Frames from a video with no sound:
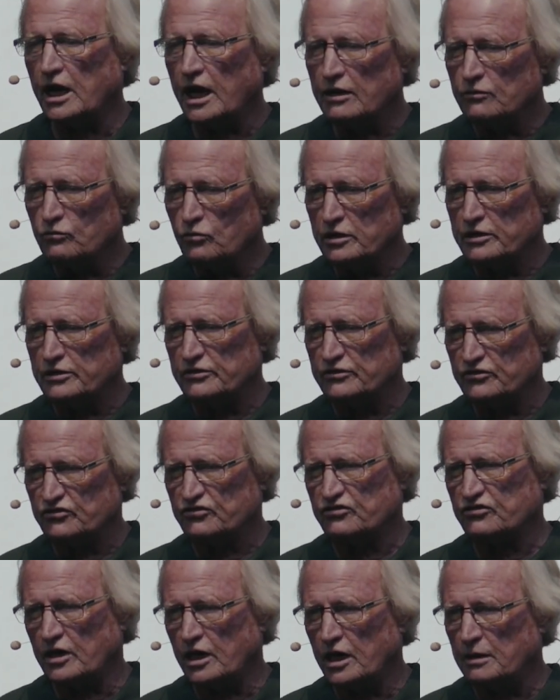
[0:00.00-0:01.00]
I wanted to
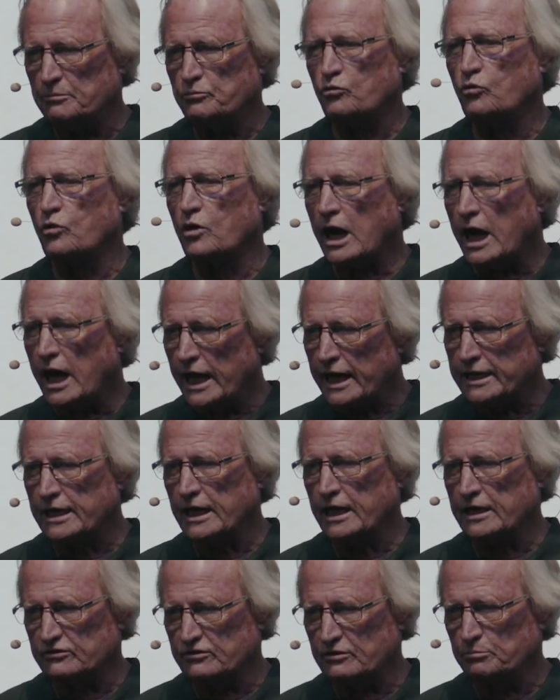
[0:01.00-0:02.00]
shop where I
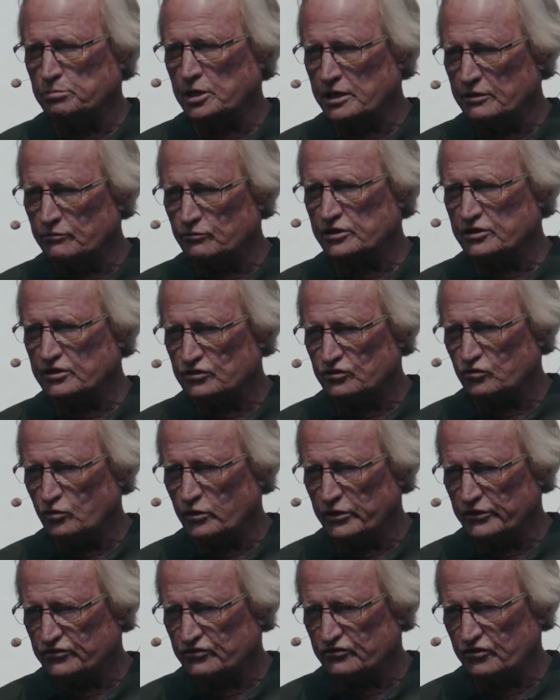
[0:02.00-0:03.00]
got to play with the
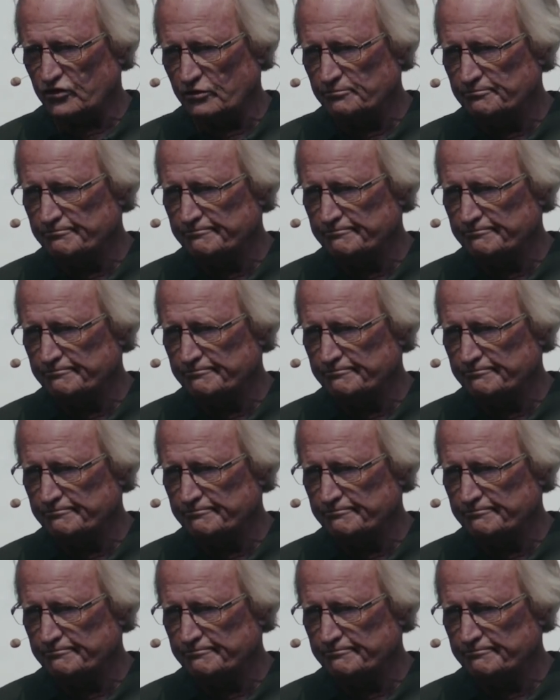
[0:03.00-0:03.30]
toys too.